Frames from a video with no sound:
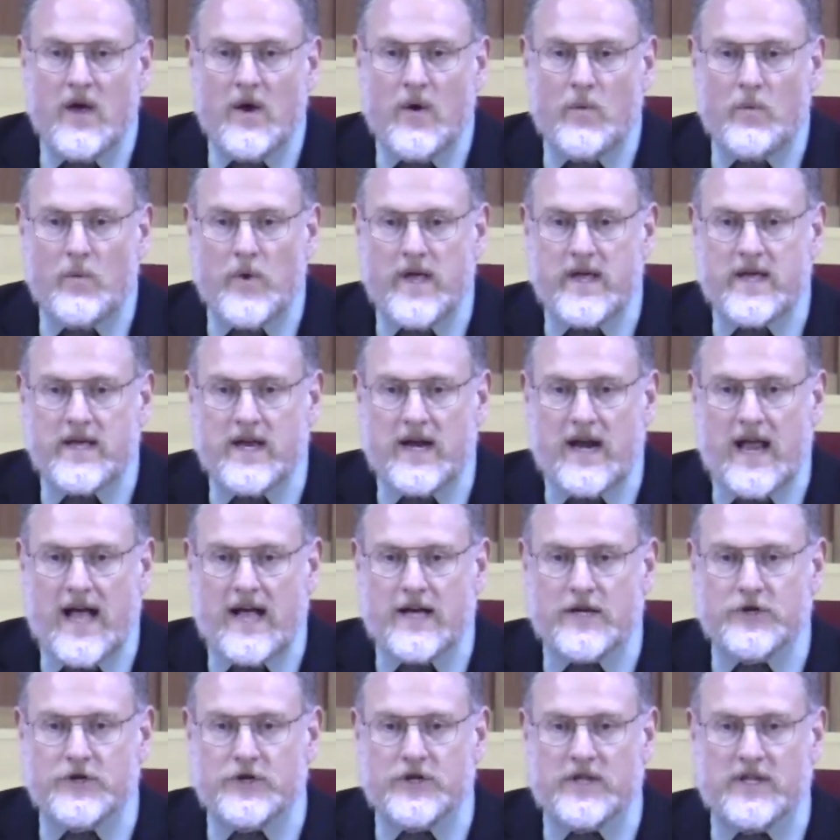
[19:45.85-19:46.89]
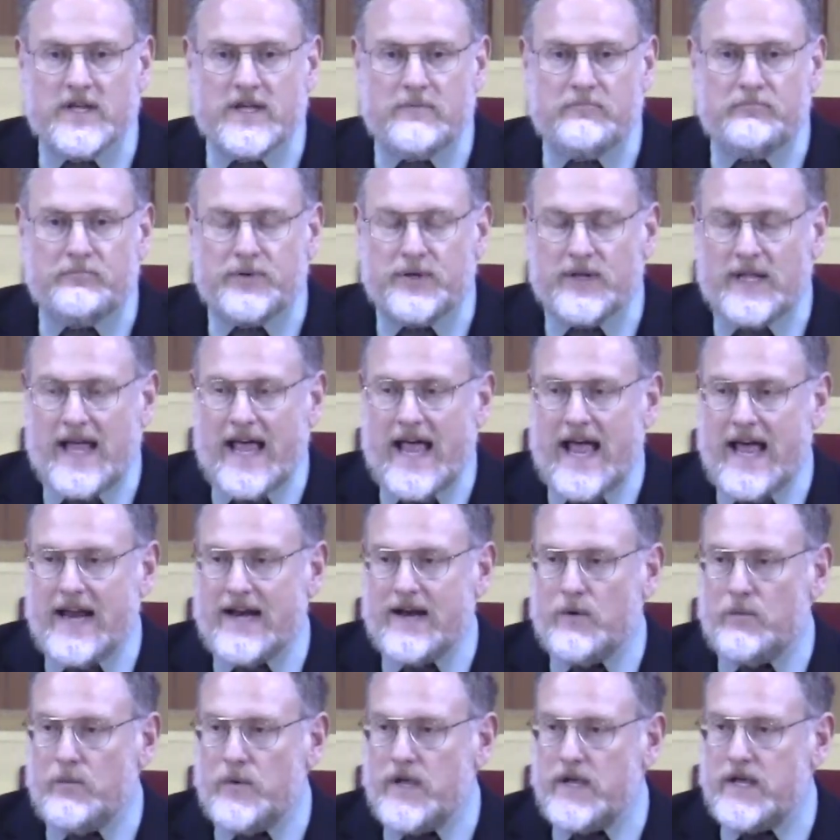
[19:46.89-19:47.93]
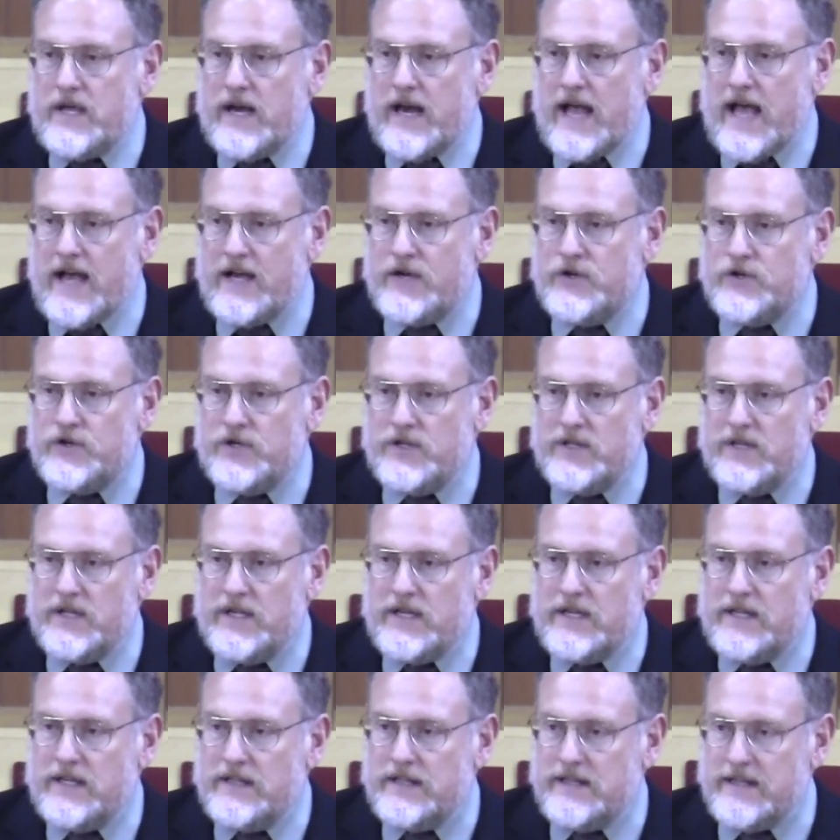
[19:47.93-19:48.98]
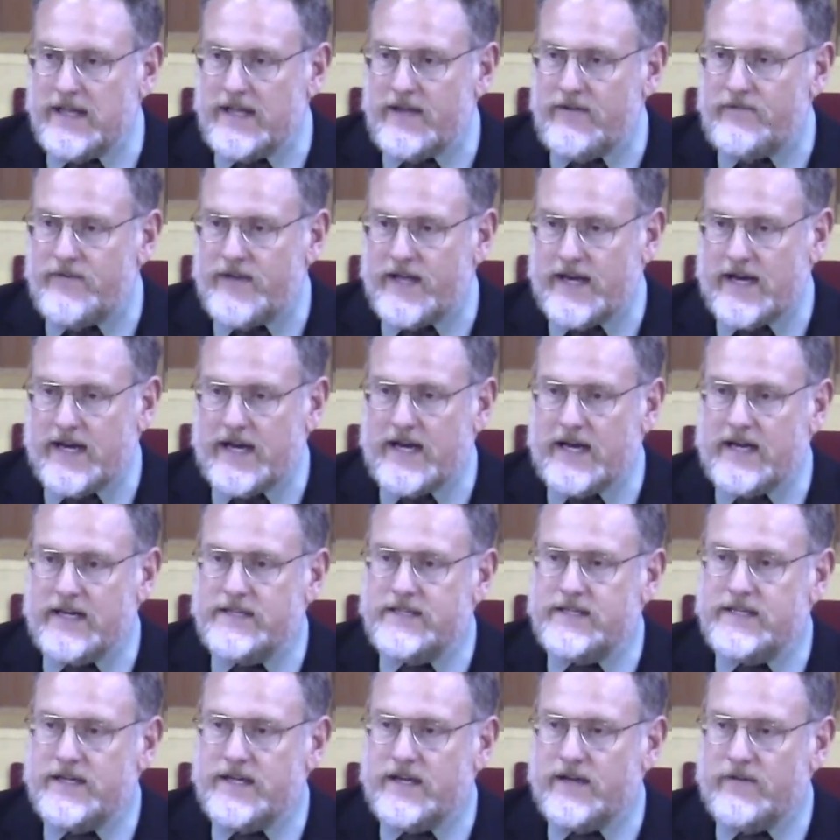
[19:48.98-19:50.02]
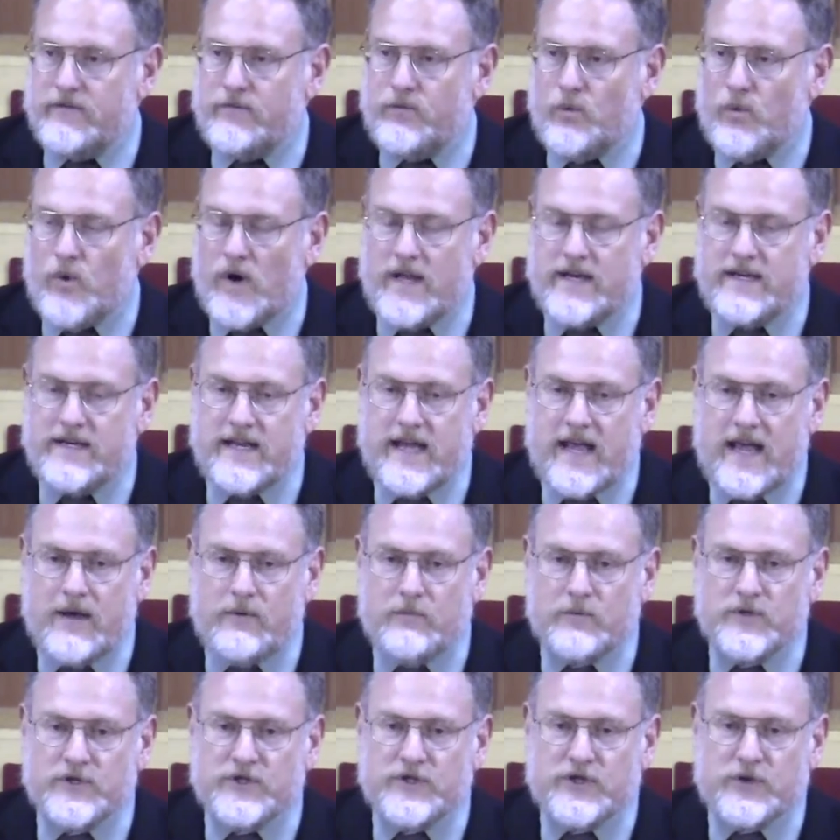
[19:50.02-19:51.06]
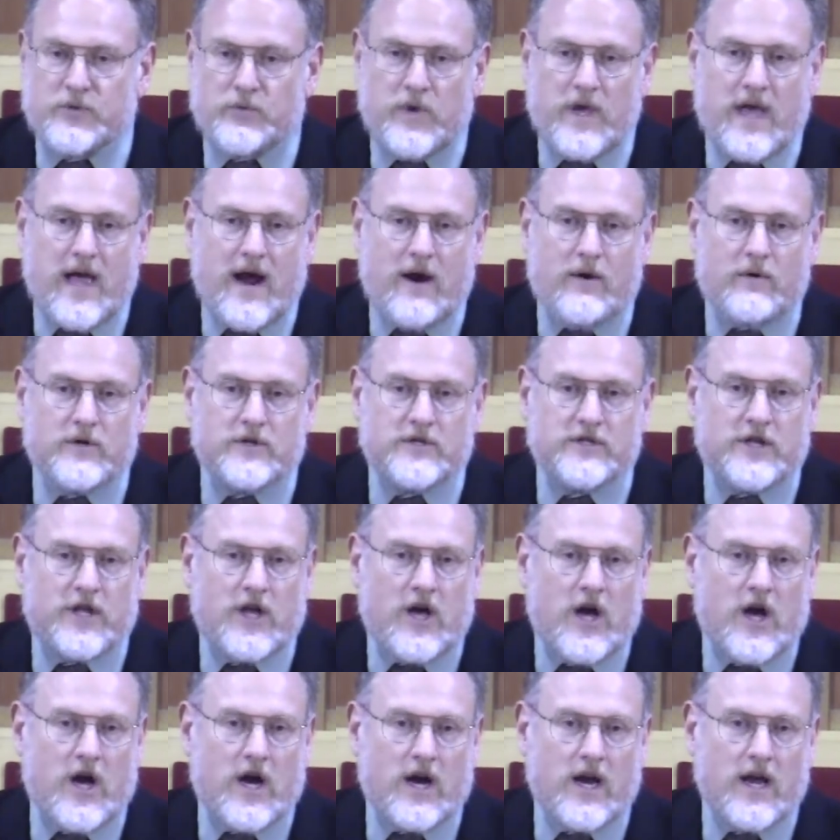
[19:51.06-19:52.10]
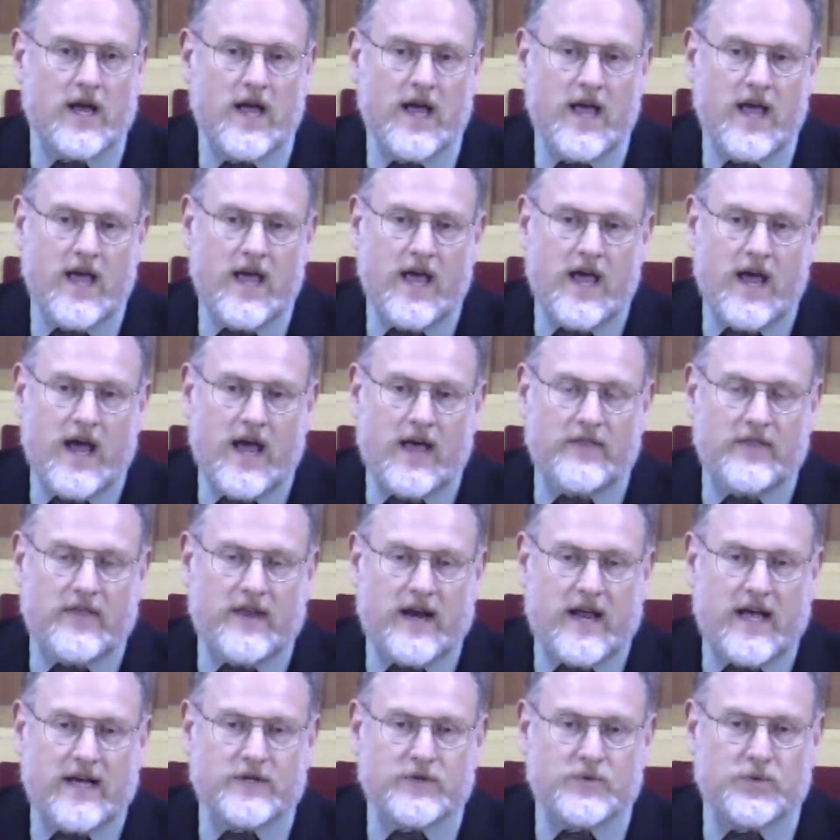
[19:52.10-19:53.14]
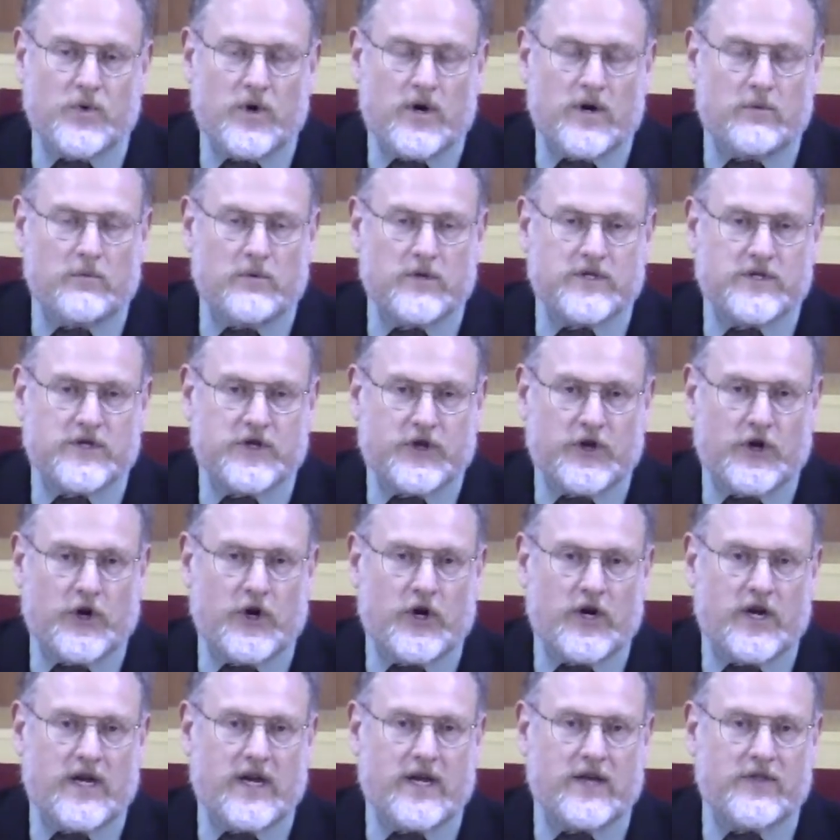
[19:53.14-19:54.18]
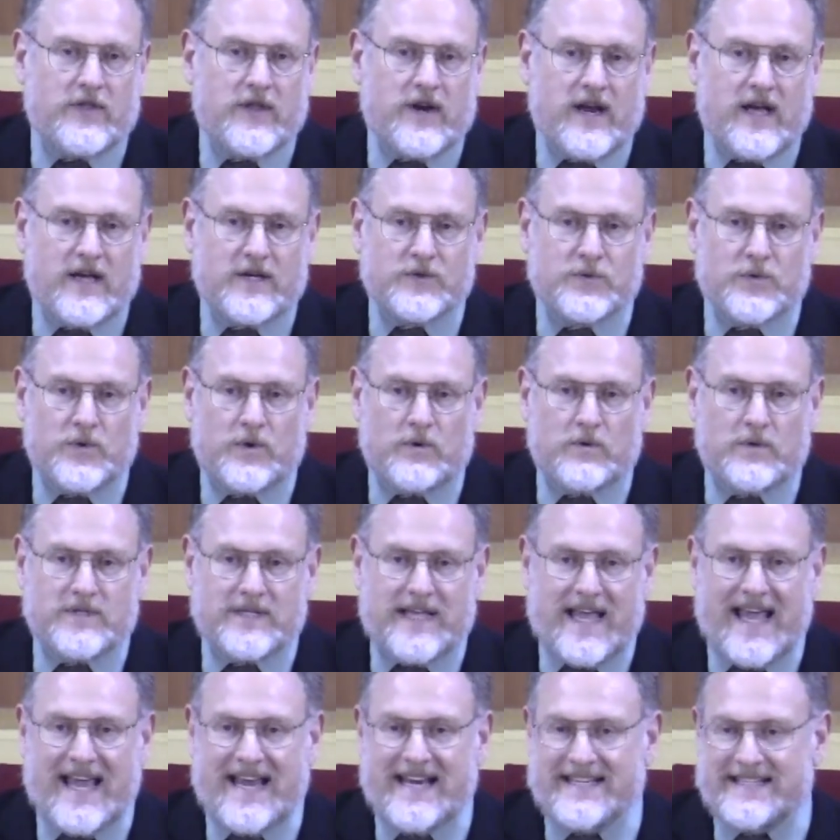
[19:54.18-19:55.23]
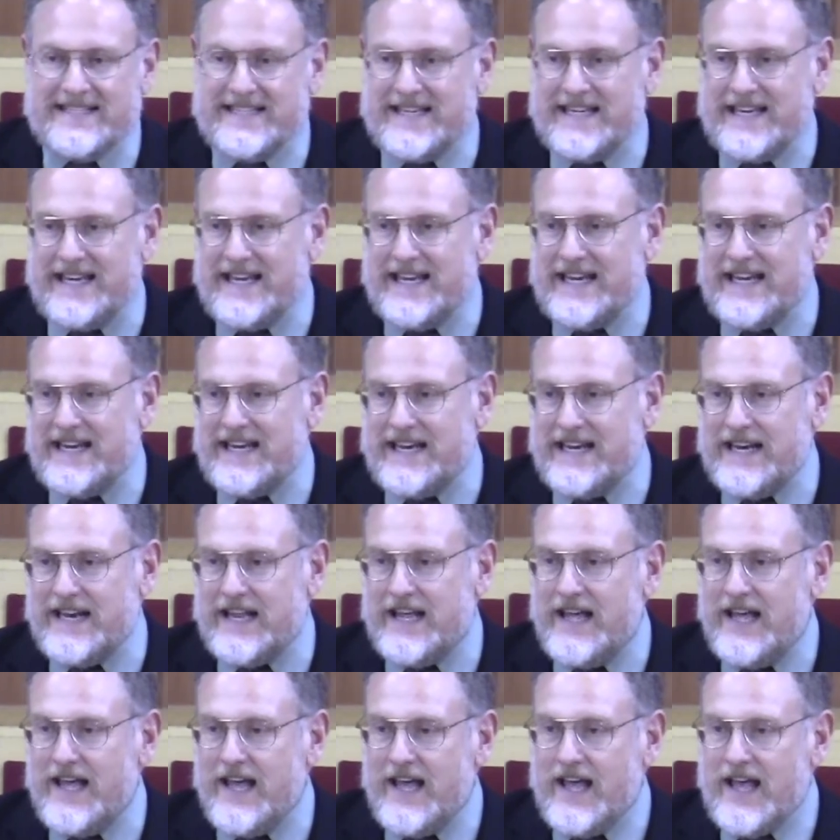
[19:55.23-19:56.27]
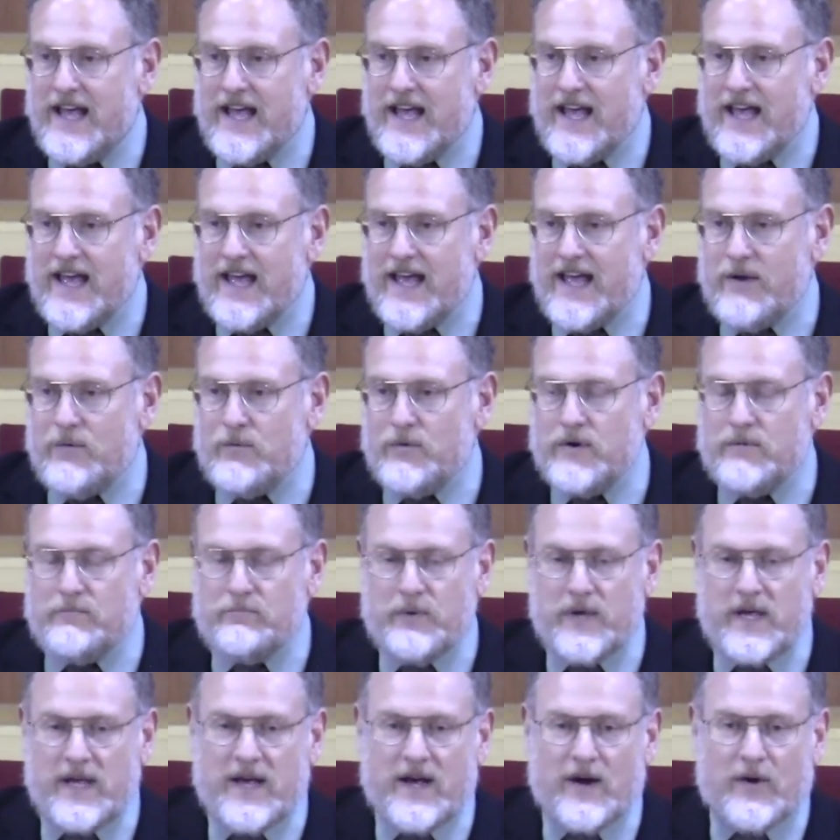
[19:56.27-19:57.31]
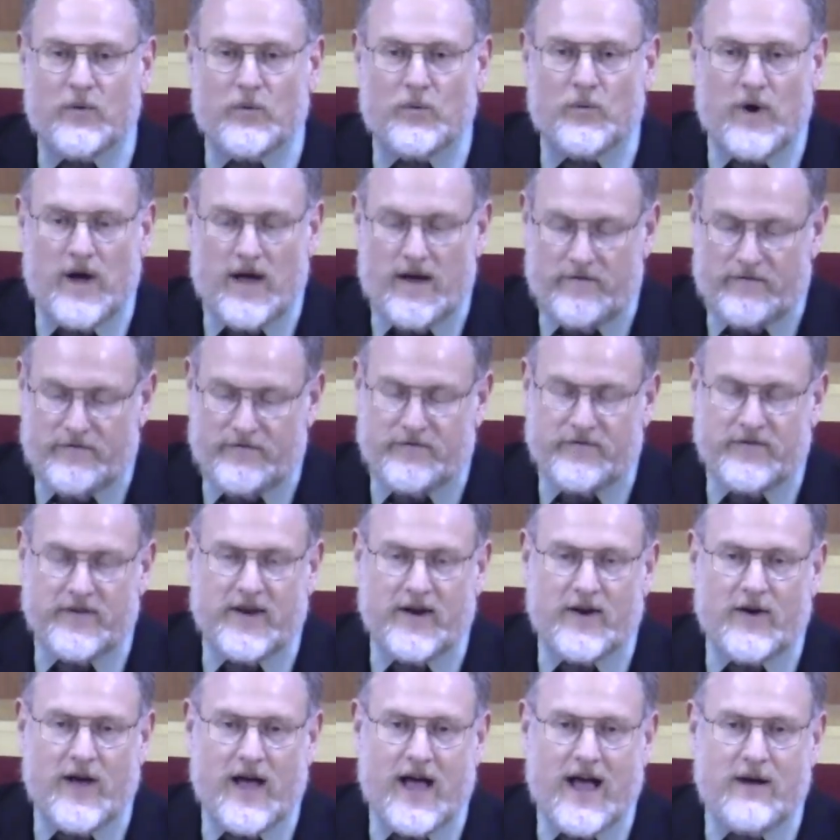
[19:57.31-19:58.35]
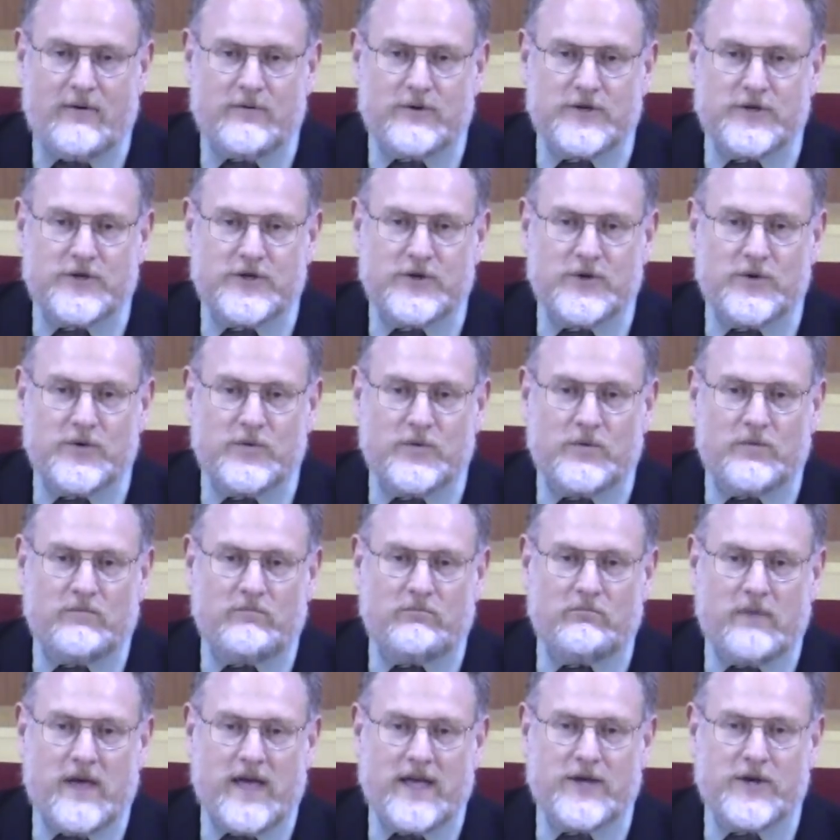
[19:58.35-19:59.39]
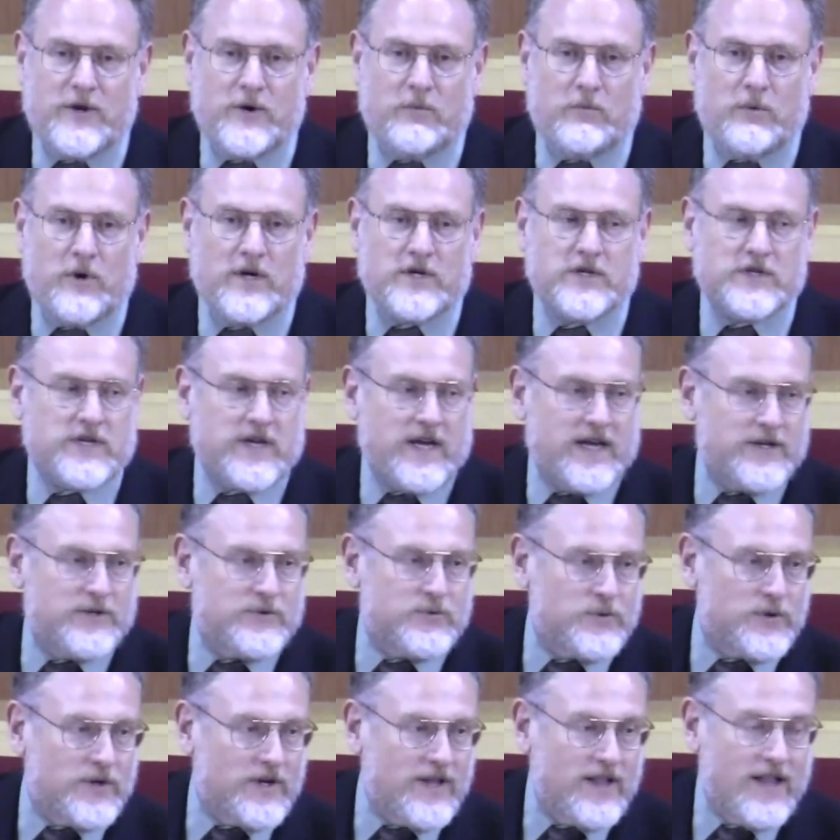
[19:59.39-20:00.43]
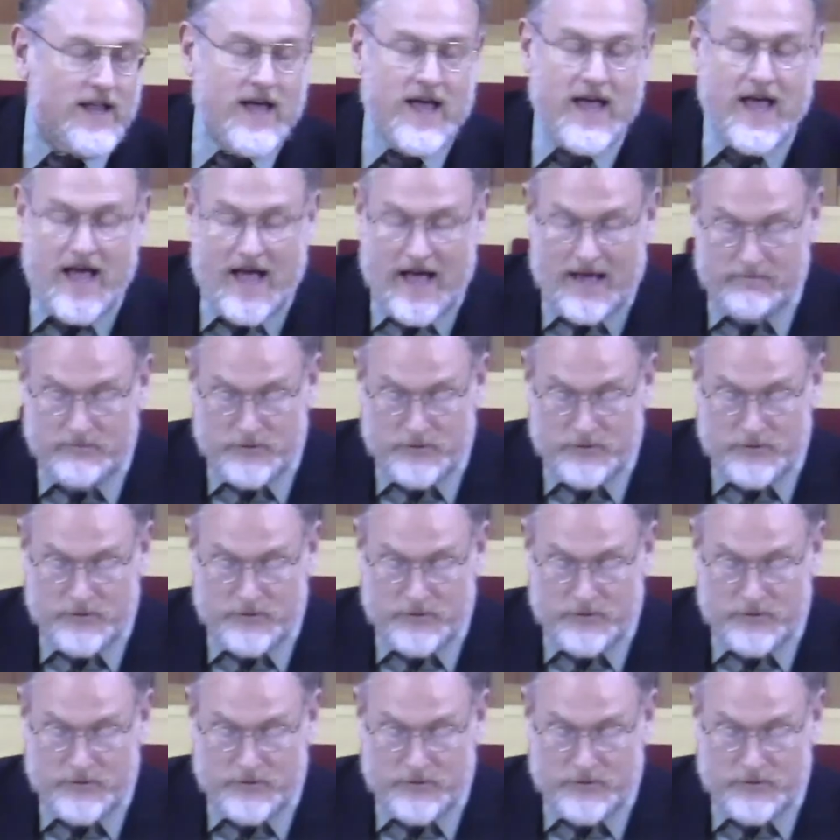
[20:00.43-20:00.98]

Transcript: we can actually plan and we can actually live in it. If one day was three hours long and the next one was 30 and the next one was 18, it would be a rough, you know, how would you make your work schedule? I'm